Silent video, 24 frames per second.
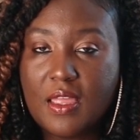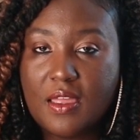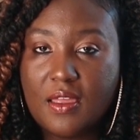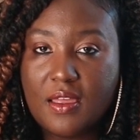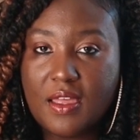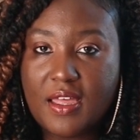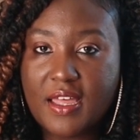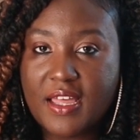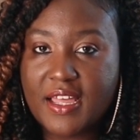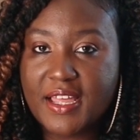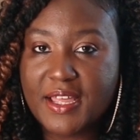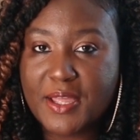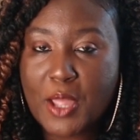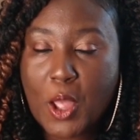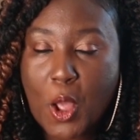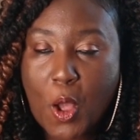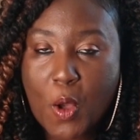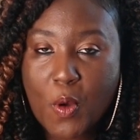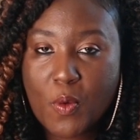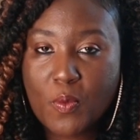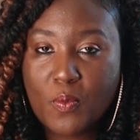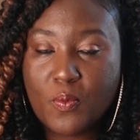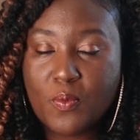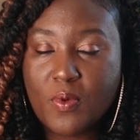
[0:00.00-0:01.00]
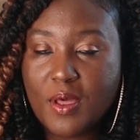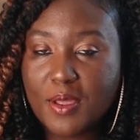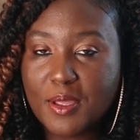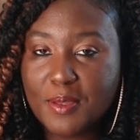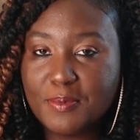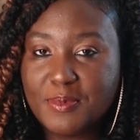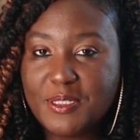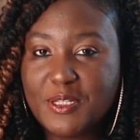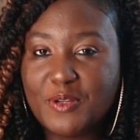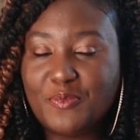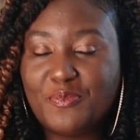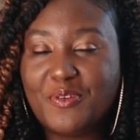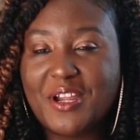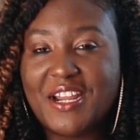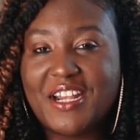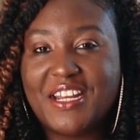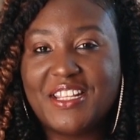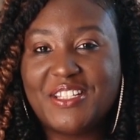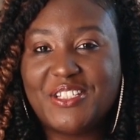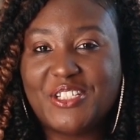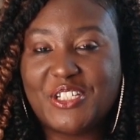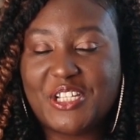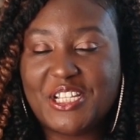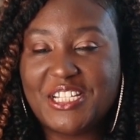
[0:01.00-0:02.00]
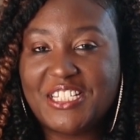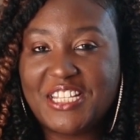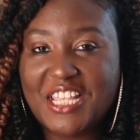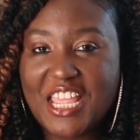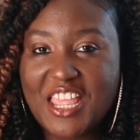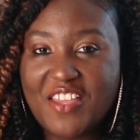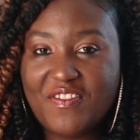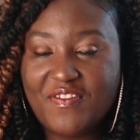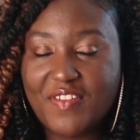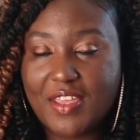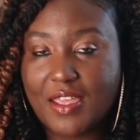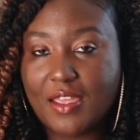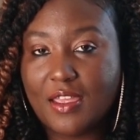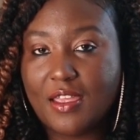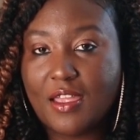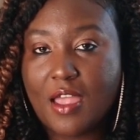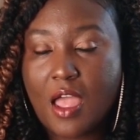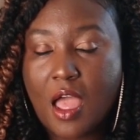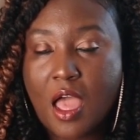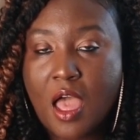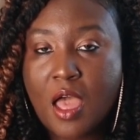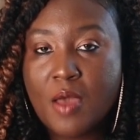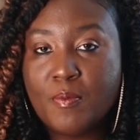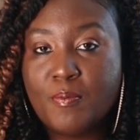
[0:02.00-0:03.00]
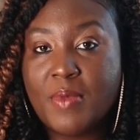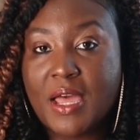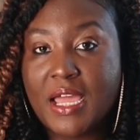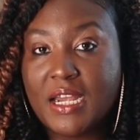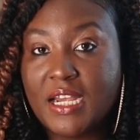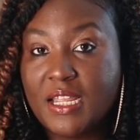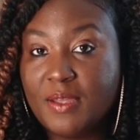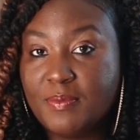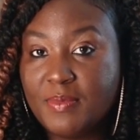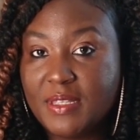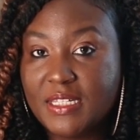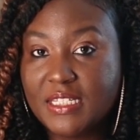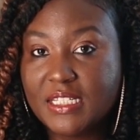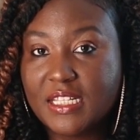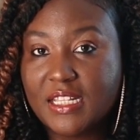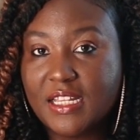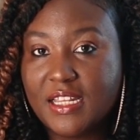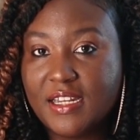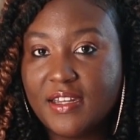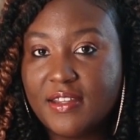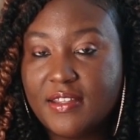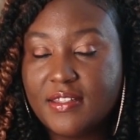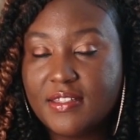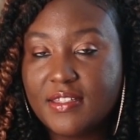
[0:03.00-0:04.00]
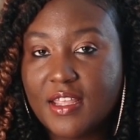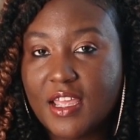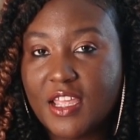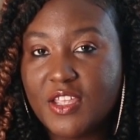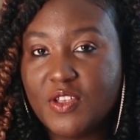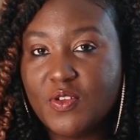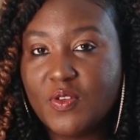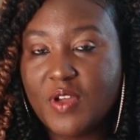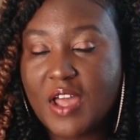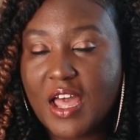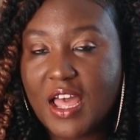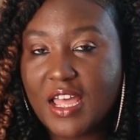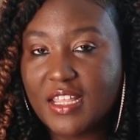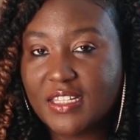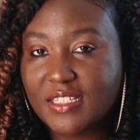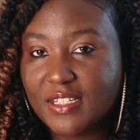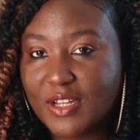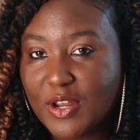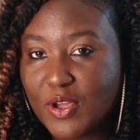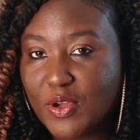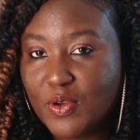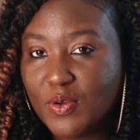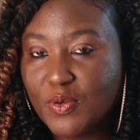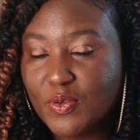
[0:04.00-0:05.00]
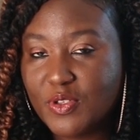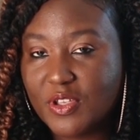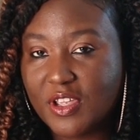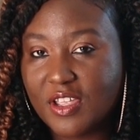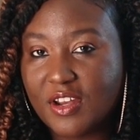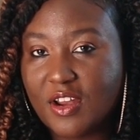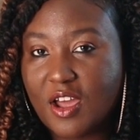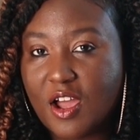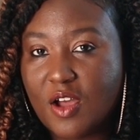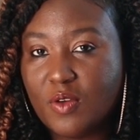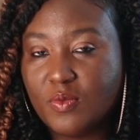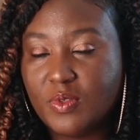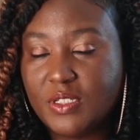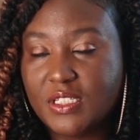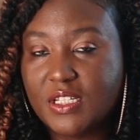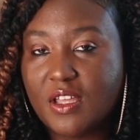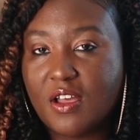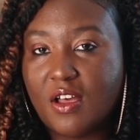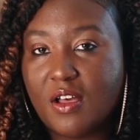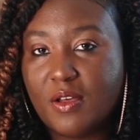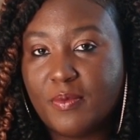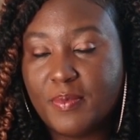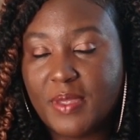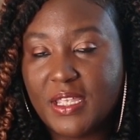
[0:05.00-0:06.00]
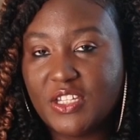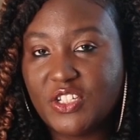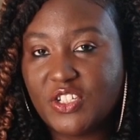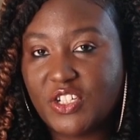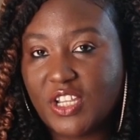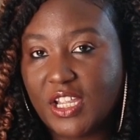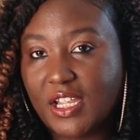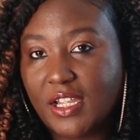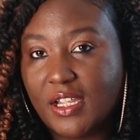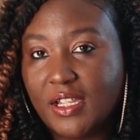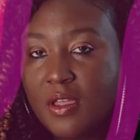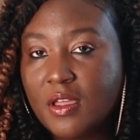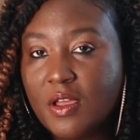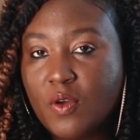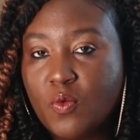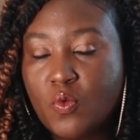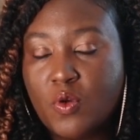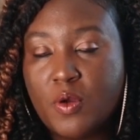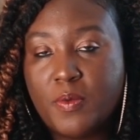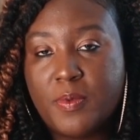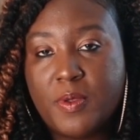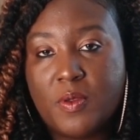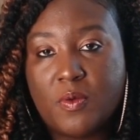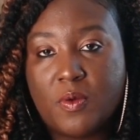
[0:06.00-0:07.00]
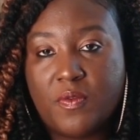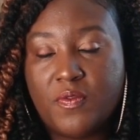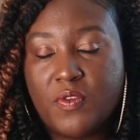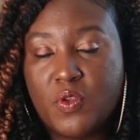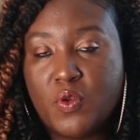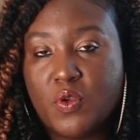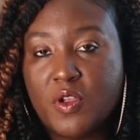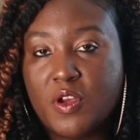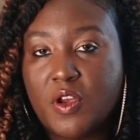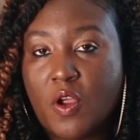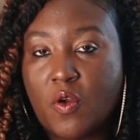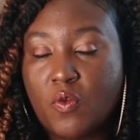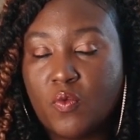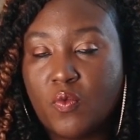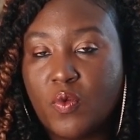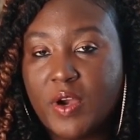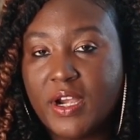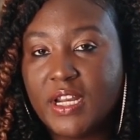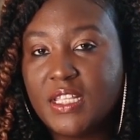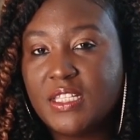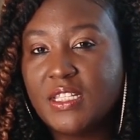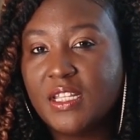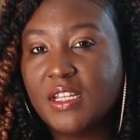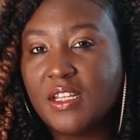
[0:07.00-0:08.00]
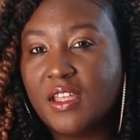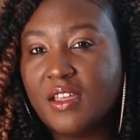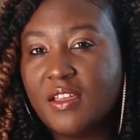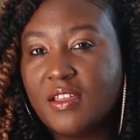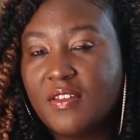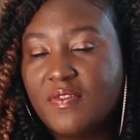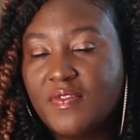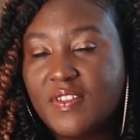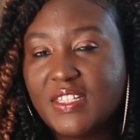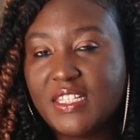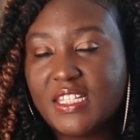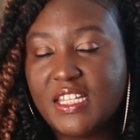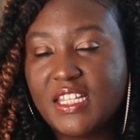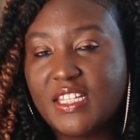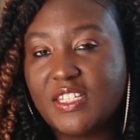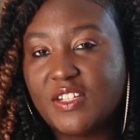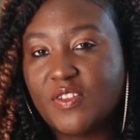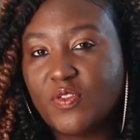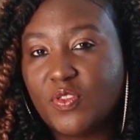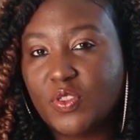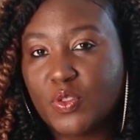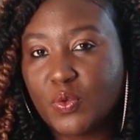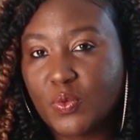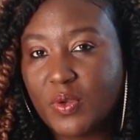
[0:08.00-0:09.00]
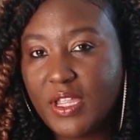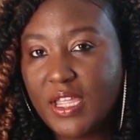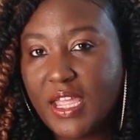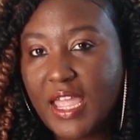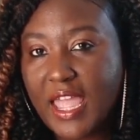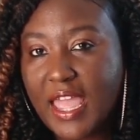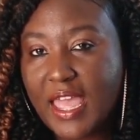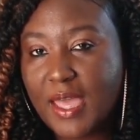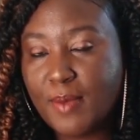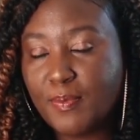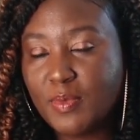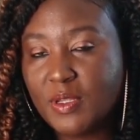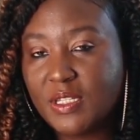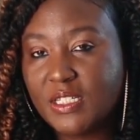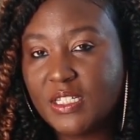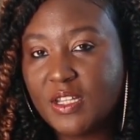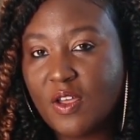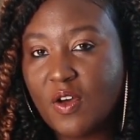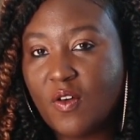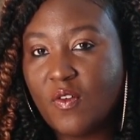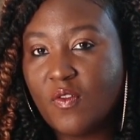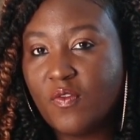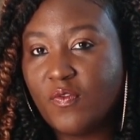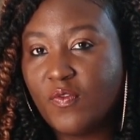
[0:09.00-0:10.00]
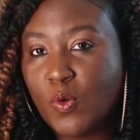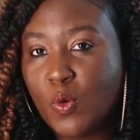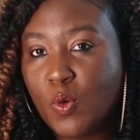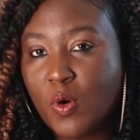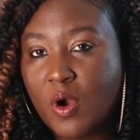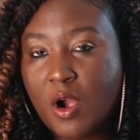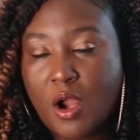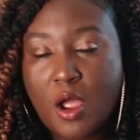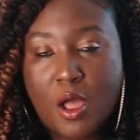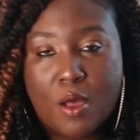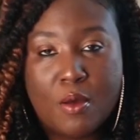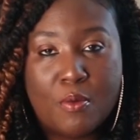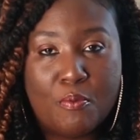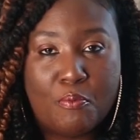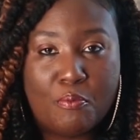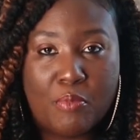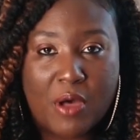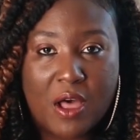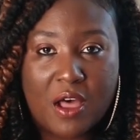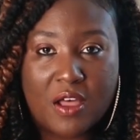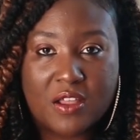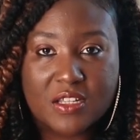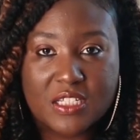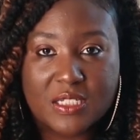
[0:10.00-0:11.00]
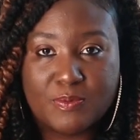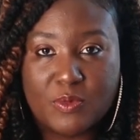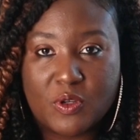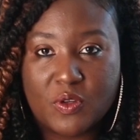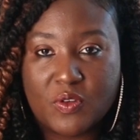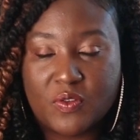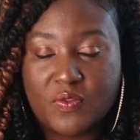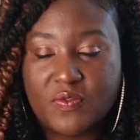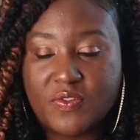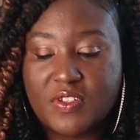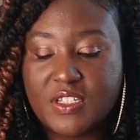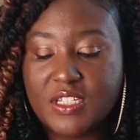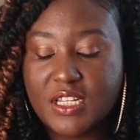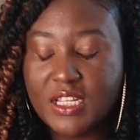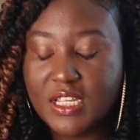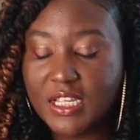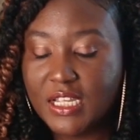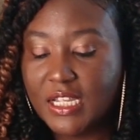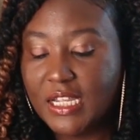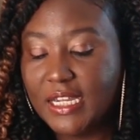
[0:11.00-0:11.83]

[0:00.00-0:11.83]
Hi, welcome to Rated G TV. My name is Glennis, and you guys know you can always call me G. We'll be reviewing Ready to Love Season 3, Episode 4, Boss Moves.